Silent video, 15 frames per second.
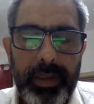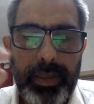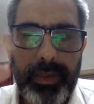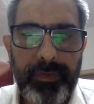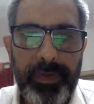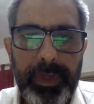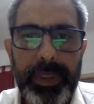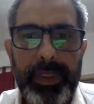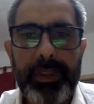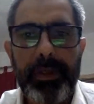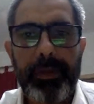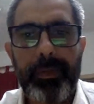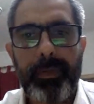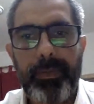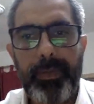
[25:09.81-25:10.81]
the
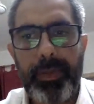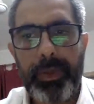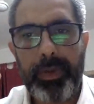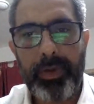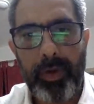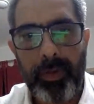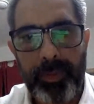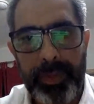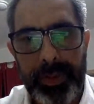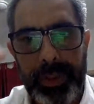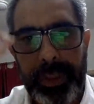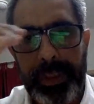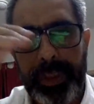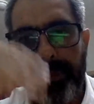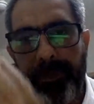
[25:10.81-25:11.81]
financial
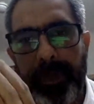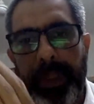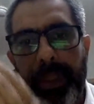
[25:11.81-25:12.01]
compensation,